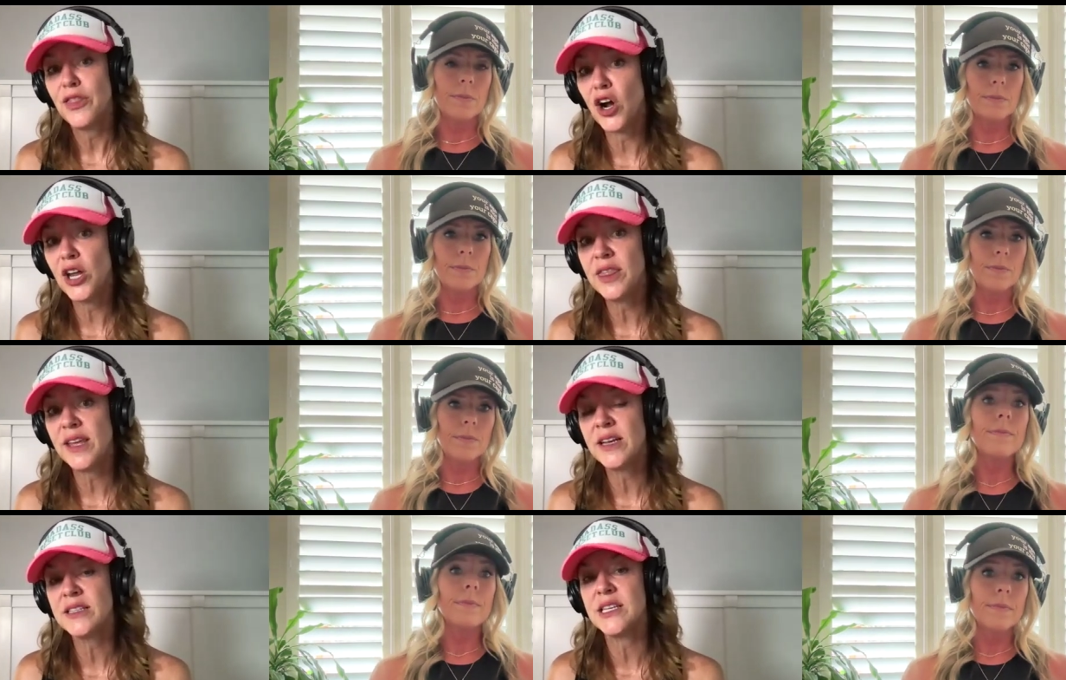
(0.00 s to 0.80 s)
Speaker 1: the hard
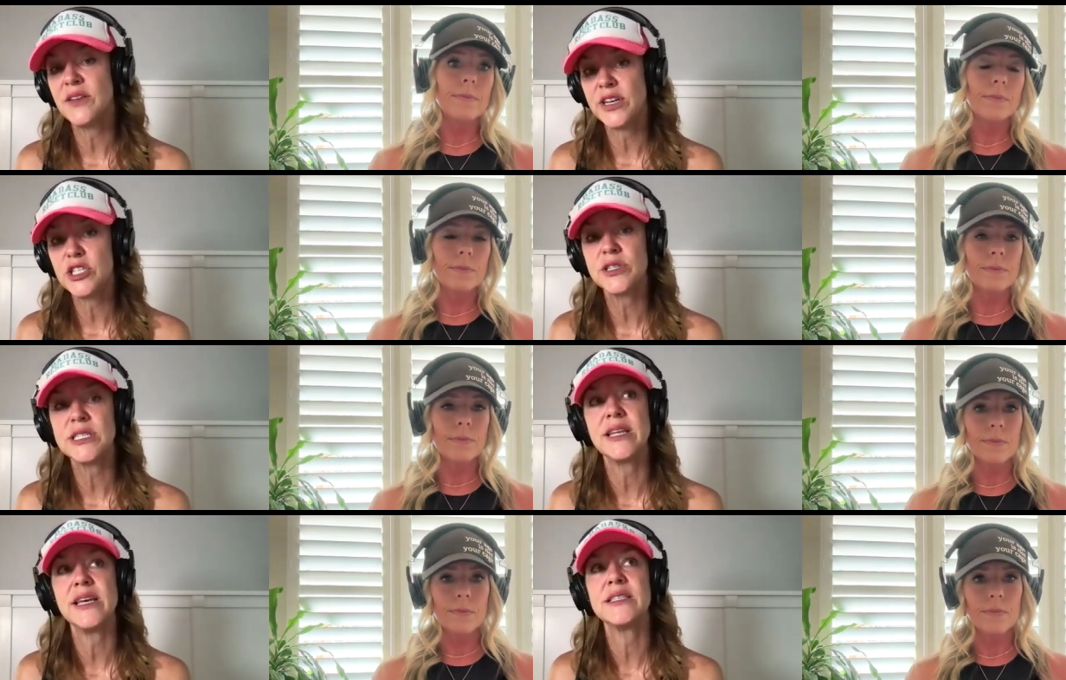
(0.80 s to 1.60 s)
things, the adventurous
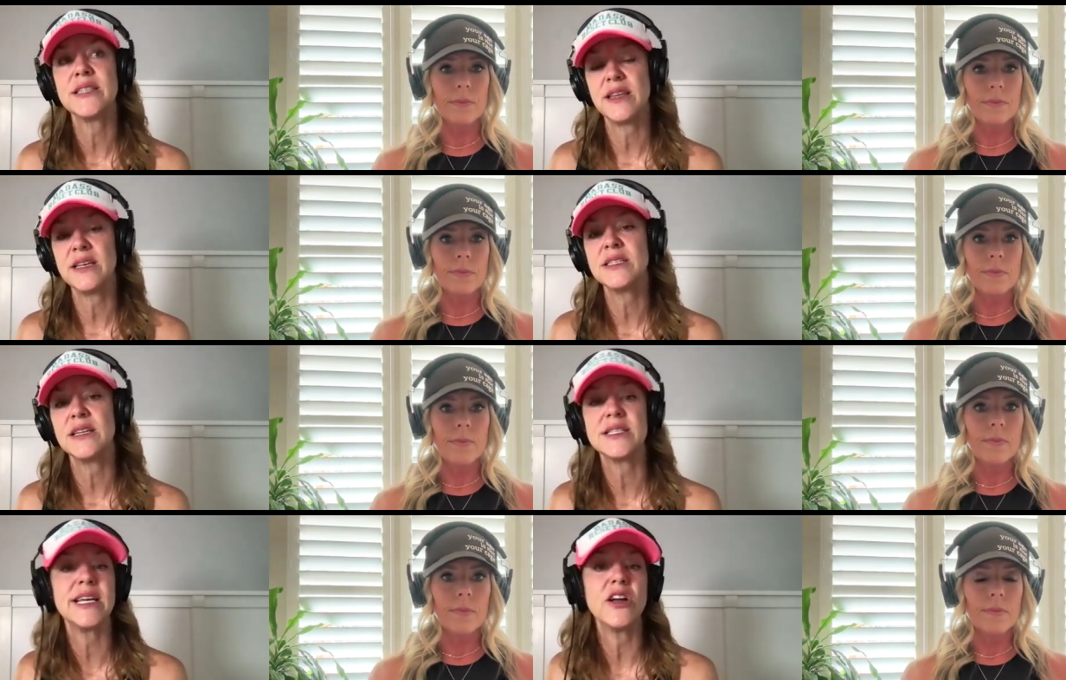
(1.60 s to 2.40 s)
things, the things that
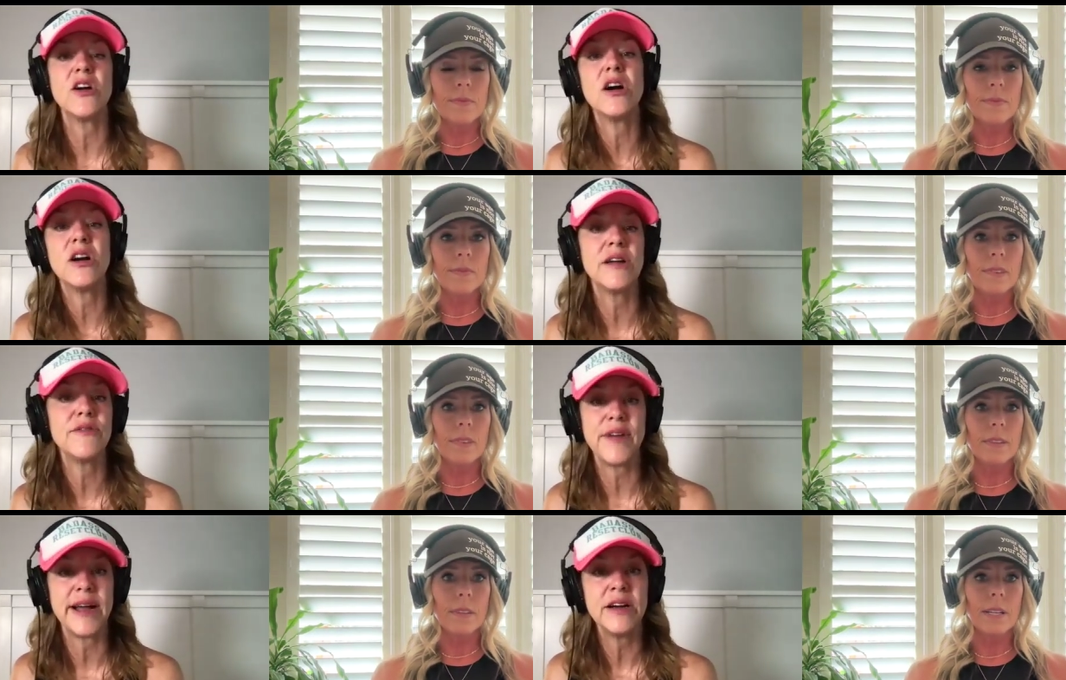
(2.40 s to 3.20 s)
set your heart on
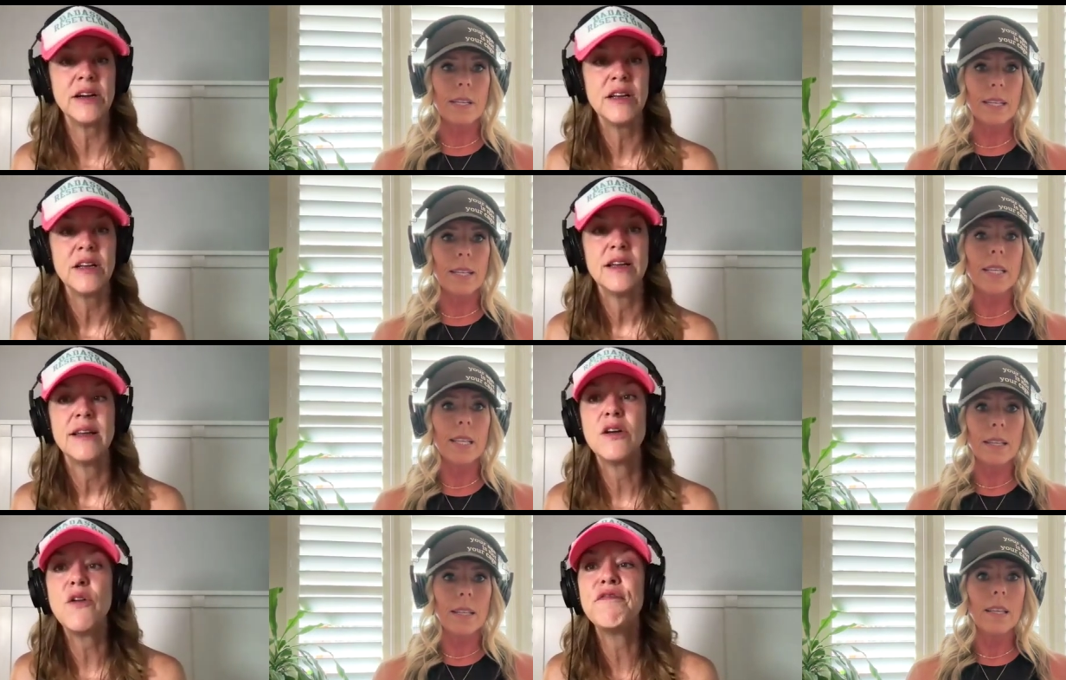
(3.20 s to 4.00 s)
fire,
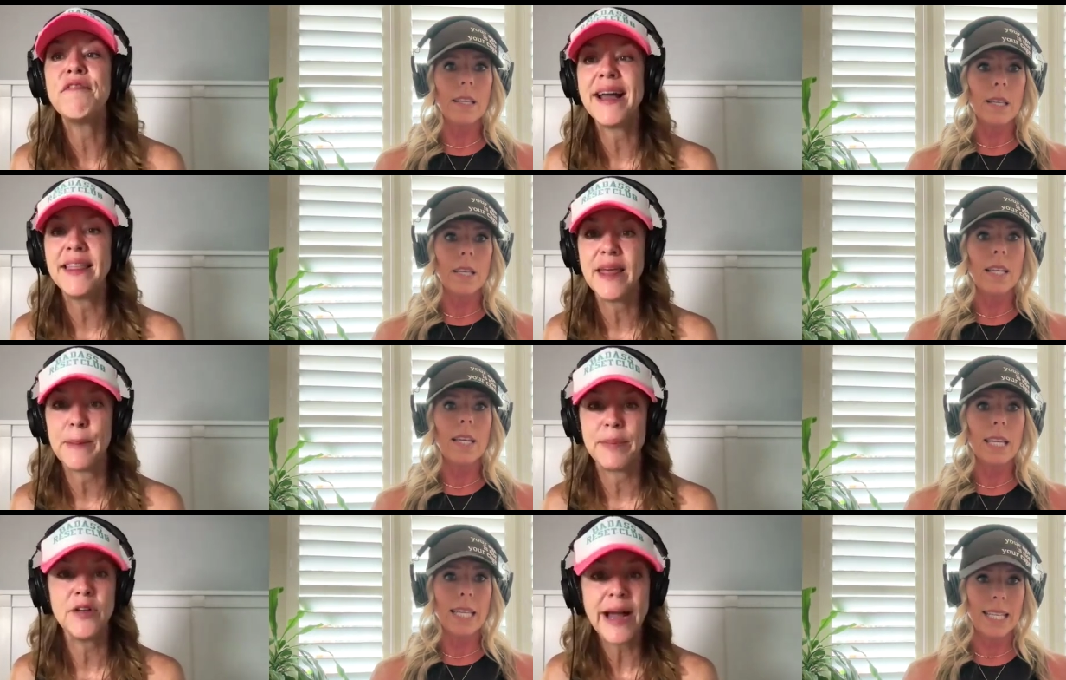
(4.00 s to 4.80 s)
go find
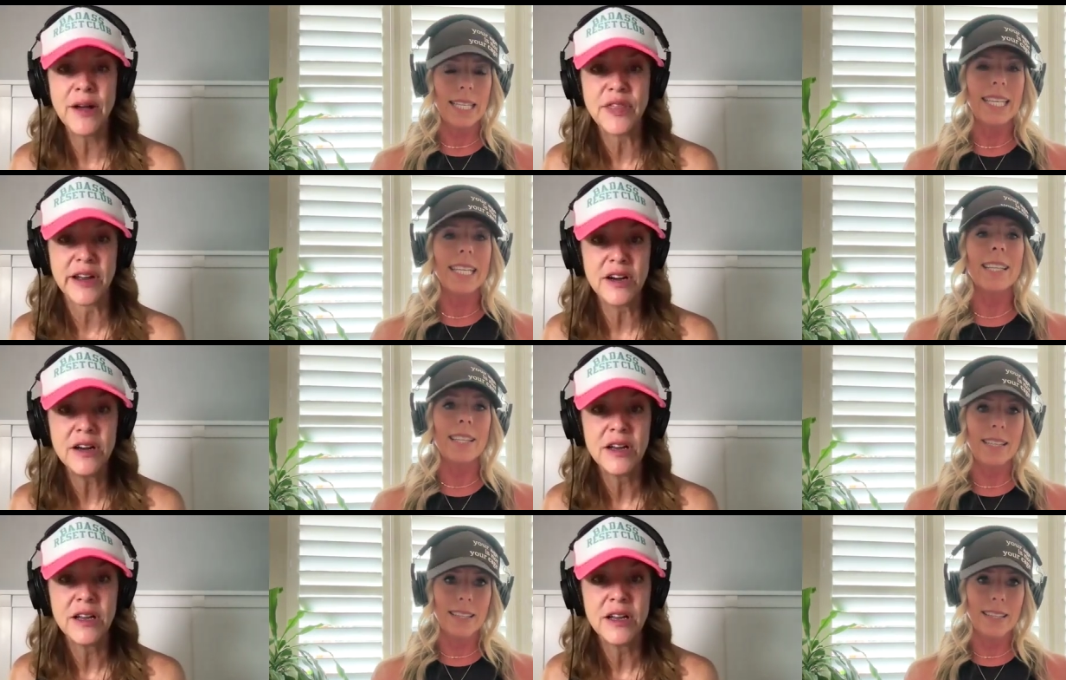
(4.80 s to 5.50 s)
them. They're out there.